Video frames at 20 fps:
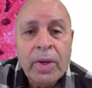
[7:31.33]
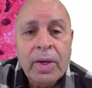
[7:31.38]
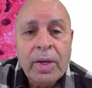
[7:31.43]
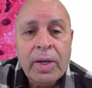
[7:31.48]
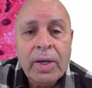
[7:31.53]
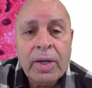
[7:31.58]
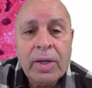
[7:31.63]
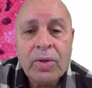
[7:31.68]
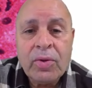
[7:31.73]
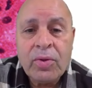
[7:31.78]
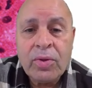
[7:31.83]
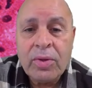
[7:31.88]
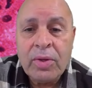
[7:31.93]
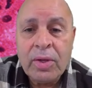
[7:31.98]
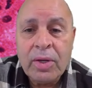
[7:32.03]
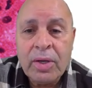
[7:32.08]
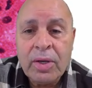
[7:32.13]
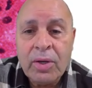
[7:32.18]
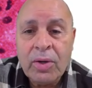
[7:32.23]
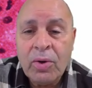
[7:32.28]
it's
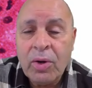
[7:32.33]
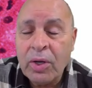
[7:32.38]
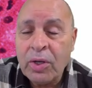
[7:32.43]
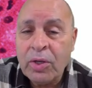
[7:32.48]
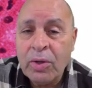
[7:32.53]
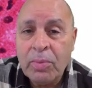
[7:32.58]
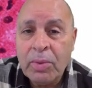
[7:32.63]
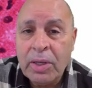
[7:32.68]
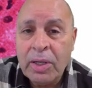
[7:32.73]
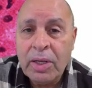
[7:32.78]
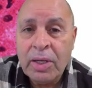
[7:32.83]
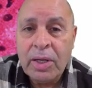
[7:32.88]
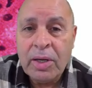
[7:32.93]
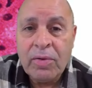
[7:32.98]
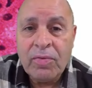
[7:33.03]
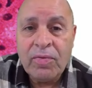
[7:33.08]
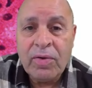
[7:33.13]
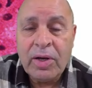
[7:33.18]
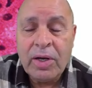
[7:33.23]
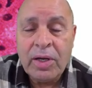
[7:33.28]
going to be a
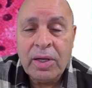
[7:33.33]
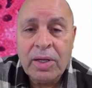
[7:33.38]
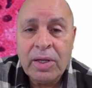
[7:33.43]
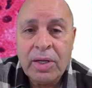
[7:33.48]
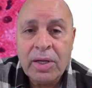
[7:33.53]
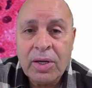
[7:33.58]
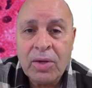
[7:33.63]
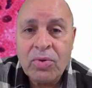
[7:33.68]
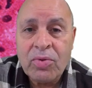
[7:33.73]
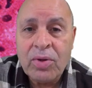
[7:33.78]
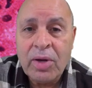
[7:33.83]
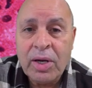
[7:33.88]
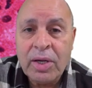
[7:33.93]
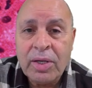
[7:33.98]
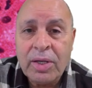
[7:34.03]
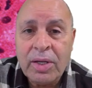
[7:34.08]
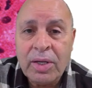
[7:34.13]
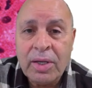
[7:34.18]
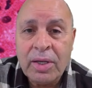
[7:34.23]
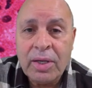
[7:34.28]
very
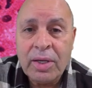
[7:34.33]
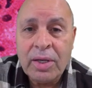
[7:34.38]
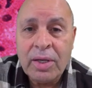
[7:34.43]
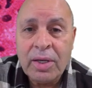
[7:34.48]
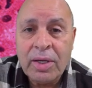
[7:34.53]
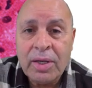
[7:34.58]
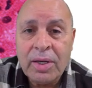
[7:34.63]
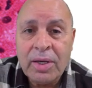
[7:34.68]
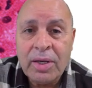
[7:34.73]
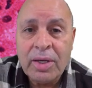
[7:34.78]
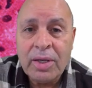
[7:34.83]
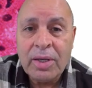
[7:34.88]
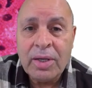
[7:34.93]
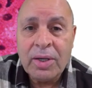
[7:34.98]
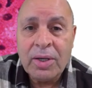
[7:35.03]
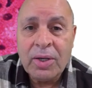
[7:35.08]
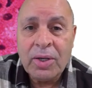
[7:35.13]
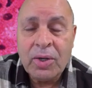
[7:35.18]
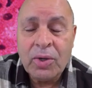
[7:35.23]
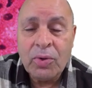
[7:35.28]
exciting
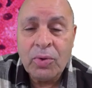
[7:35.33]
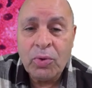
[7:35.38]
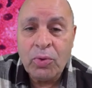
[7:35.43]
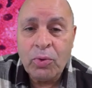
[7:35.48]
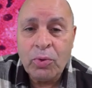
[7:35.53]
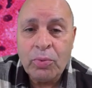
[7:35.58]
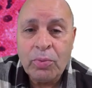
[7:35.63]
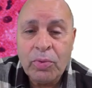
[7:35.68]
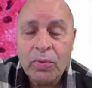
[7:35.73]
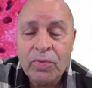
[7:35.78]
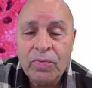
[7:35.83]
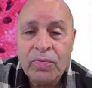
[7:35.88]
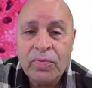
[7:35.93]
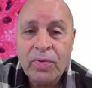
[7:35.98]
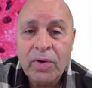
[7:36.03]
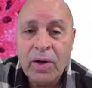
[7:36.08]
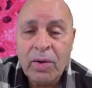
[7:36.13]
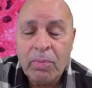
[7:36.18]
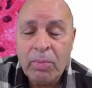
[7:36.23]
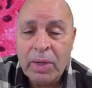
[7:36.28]
group
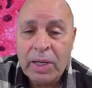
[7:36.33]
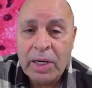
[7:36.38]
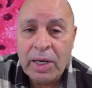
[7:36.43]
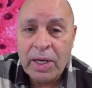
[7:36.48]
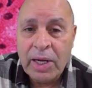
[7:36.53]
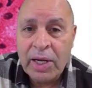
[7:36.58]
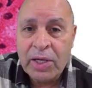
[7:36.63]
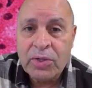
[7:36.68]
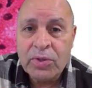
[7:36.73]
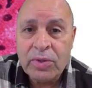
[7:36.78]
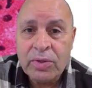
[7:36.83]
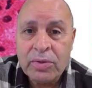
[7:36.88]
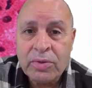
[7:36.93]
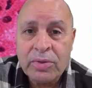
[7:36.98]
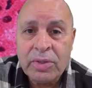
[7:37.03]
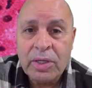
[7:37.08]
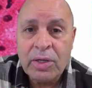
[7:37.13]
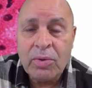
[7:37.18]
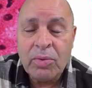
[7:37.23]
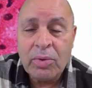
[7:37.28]
of many lectures,
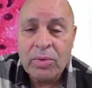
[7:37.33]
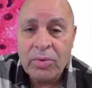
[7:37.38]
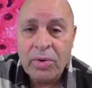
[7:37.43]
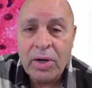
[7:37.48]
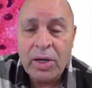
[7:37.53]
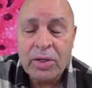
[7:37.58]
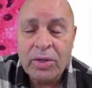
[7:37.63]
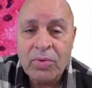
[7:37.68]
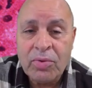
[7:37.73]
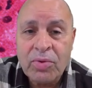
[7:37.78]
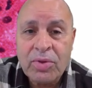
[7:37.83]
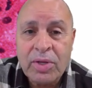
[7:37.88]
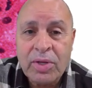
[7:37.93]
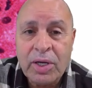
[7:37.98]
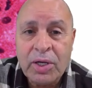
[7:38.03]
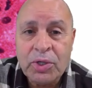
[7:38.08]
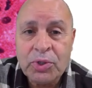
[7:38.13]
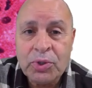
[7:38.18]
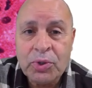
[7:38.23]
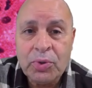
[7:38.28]
and I will try to
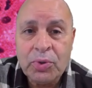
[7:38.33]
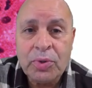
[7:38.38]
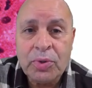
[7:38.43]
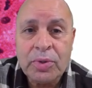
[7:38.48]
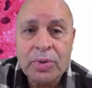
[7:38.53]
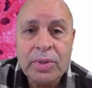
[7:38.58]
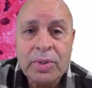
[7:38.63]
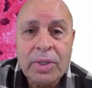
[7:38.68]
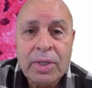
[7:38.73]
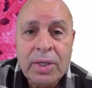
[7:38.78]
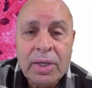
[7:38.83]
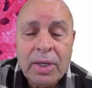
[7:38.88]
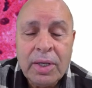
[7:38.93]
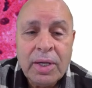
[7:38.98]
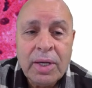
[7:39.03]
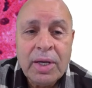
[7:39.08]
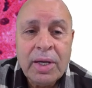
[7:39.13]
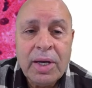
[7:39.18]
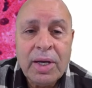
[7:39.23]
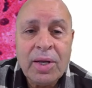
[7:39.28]
stay short
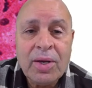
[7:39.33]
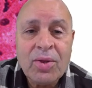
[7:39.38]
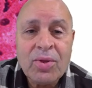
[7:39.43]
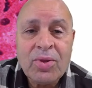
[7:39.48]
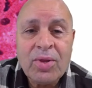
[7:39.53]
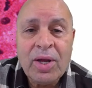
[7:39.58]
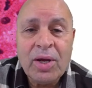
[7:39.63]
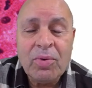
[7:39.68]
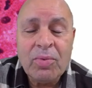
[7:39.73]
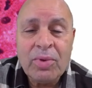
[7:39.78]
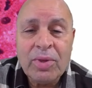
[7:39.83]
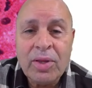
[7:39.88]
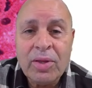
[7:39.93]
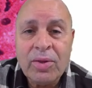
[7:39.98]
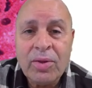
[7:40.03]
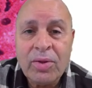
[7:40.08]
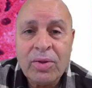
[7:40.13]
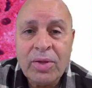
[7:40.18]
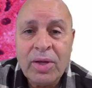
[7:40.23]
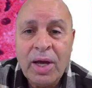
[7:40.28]
and stay within
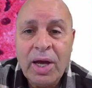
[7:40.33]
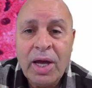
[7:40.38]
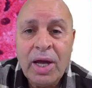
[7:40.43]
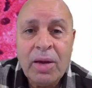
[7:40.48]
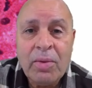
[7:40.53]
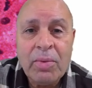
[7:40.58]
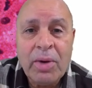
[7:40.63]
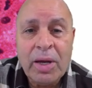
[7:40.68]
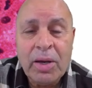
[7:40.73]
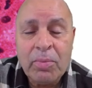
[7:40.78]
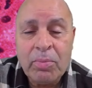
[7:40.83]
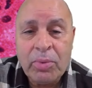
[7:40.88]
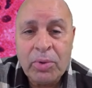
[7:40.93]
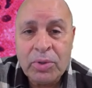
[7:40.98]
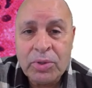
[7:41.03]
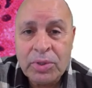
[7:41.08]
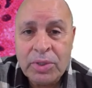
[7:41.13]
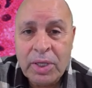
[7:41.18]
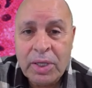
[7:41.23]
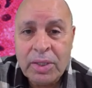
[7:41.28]
the time. I
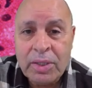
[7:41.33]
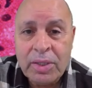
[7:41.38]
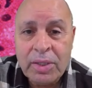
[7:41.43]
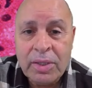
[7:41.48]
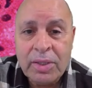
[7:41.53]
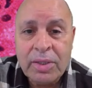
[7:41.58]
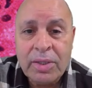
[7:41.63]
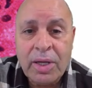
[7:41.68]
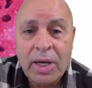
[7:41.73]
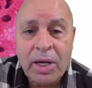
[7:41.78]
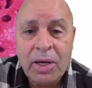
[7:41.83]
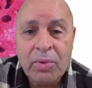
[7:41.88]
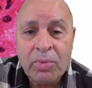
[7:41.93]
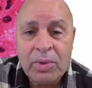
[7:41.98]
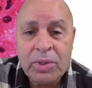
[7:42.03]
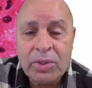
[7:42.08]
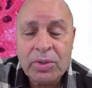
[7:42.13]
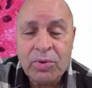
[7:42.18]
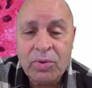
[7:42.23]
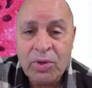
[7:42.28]
appreciate it. I
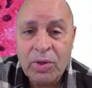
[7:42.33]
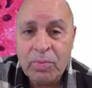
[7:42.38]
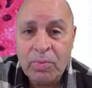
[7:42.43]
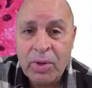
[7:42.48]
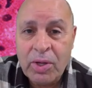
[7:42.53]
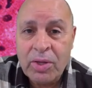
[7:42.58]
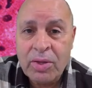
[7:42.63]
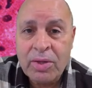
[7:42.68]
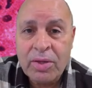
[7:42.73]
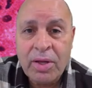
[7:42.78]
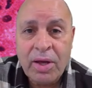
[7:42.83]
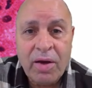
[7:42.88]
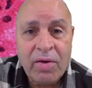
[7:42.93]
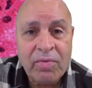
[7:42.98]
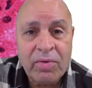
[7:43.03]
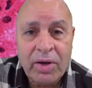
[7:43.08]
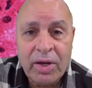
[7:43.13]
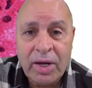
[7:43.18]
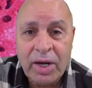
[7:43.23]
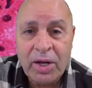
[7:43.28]
wish you the best.
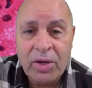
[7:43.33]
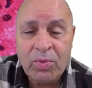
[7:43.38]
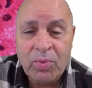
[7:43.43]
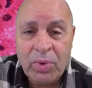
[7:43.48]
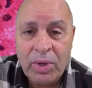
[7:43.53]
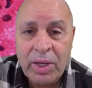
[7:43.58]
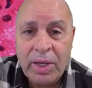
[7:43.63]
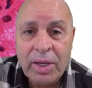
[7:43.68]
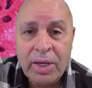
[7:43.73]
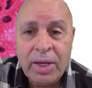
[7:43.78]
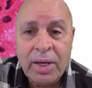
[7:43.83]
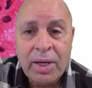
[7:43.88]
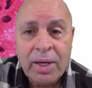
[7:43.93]
Have a great week,